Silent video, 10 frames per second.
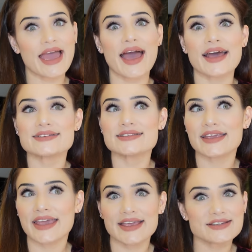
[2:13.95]
and
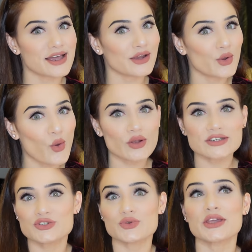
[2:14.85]
ate a
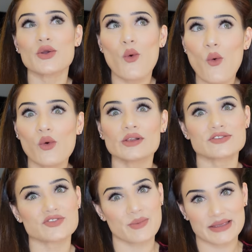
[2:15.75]
lot during all the
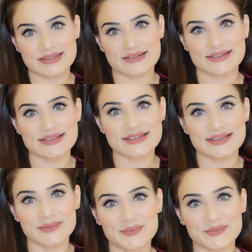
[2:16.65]
trimesters.